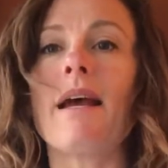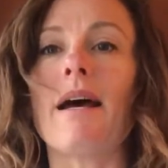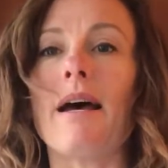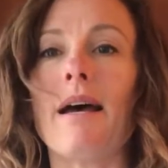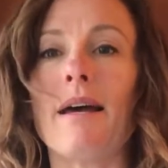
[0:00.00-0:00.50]

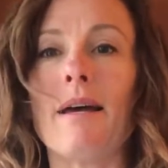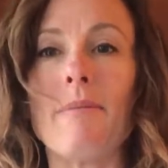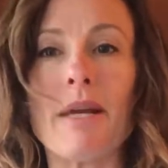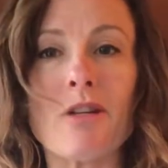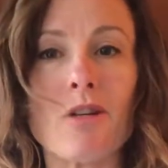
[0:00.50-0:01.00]

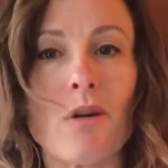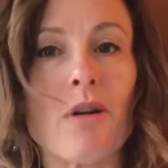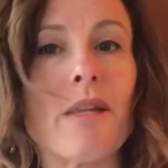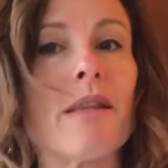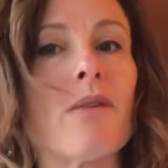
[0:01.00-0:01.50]
and make
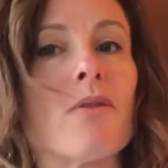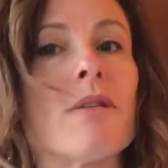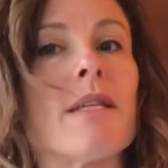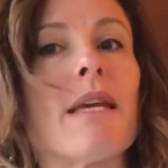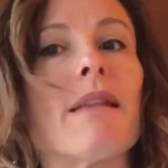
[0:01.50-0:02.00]
sure that those
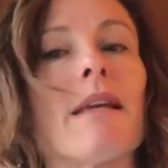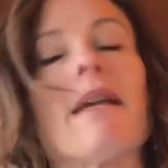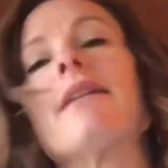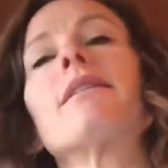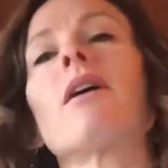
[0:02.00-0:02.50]

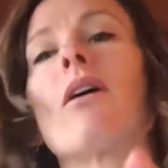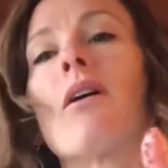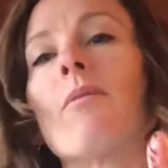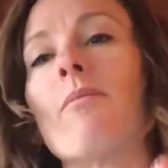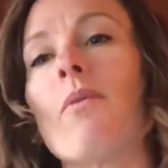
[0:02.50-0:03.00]
seedlings
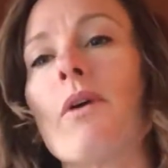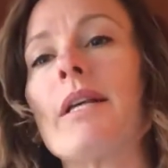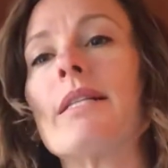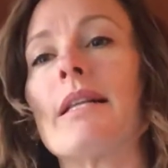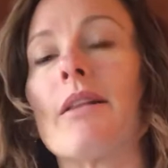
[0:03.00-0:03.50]
are
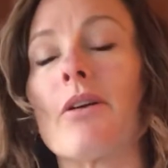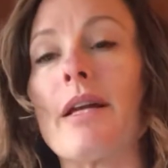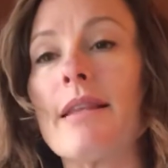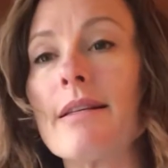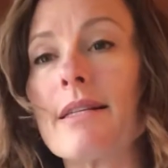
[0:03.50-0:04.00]
moist and they're
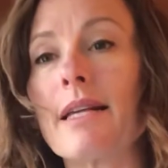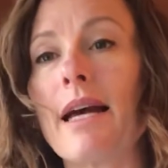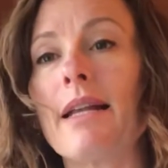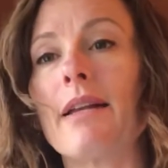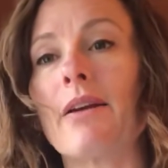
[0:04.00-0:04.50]
in the
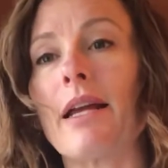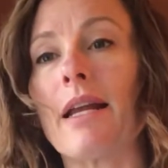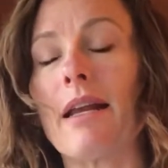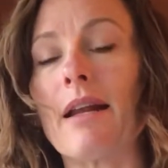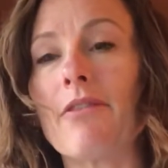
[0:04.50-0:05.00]
sun, they're
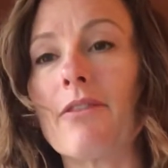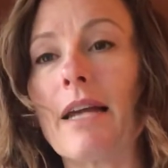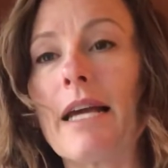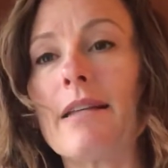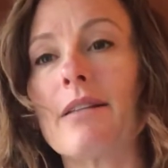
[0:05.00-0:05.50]
getting enough
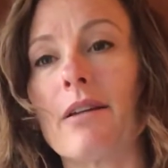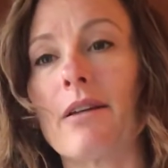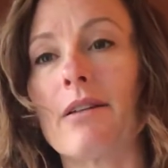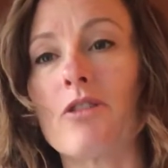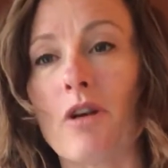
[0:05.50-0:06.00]
light
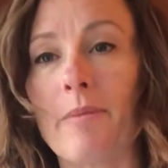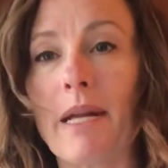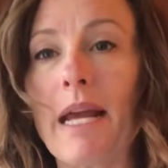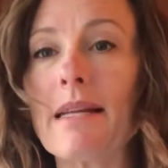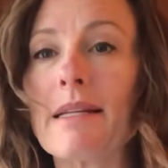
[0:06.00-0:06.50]
to
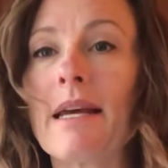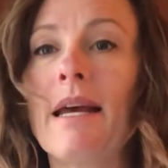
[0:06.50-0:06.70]
germinate.